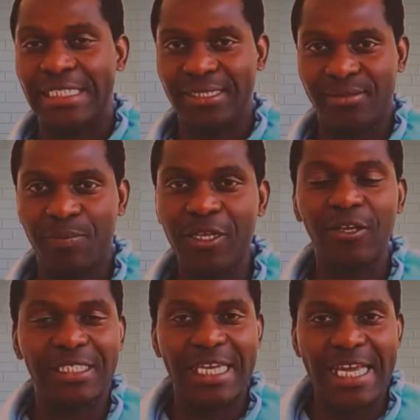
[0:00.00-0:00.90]
because
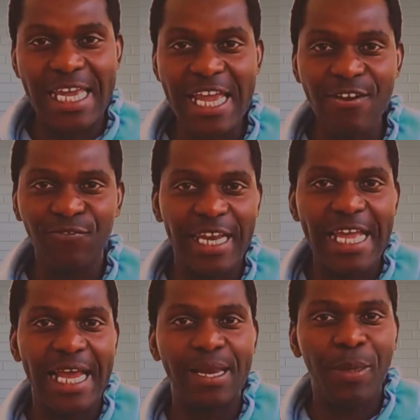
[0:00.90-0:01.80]
if they can
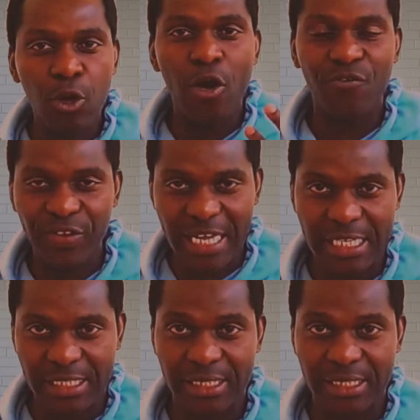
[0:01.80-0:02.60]
be convinced,